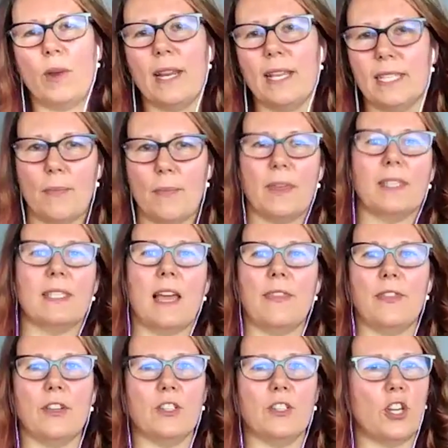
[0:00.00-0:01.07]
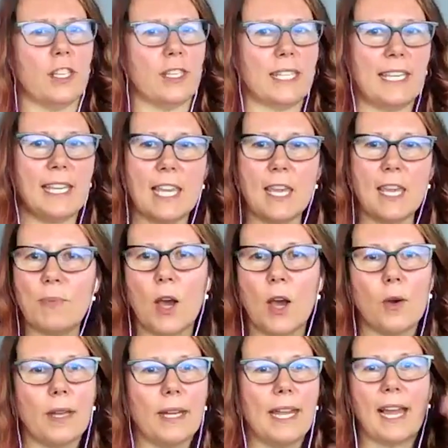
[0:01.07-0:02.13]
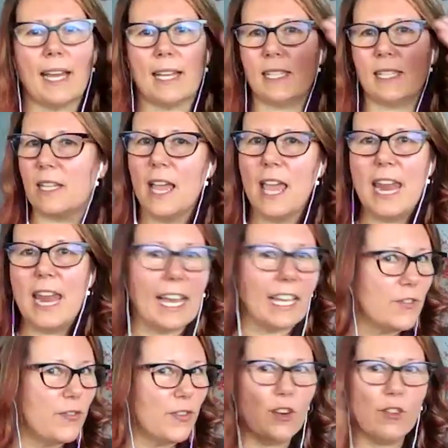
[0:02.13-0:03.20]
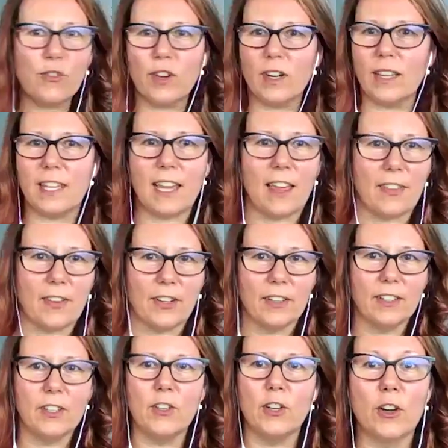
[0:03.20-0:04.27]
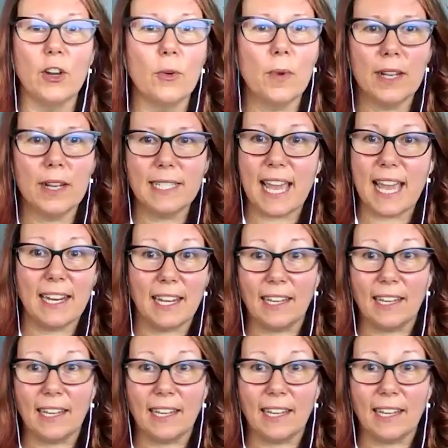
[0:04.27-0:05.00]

20 somethings out there, just keep going. Next next foot in front of the other. You don't yep. know where it's